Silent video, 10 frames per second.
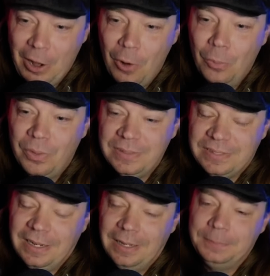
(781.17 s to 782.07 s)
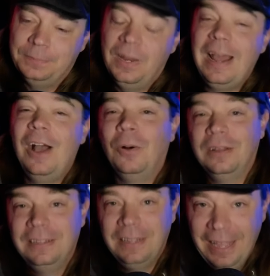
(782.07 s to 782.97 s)
opens it up. Now,
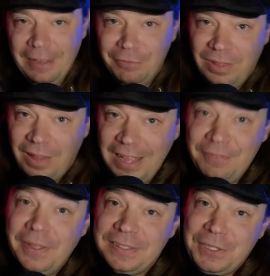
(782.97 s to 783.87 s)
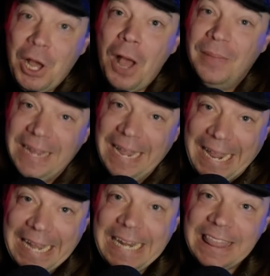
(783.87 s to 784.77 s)
if life has taught me
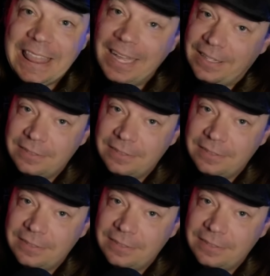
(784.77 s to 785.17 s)
anything,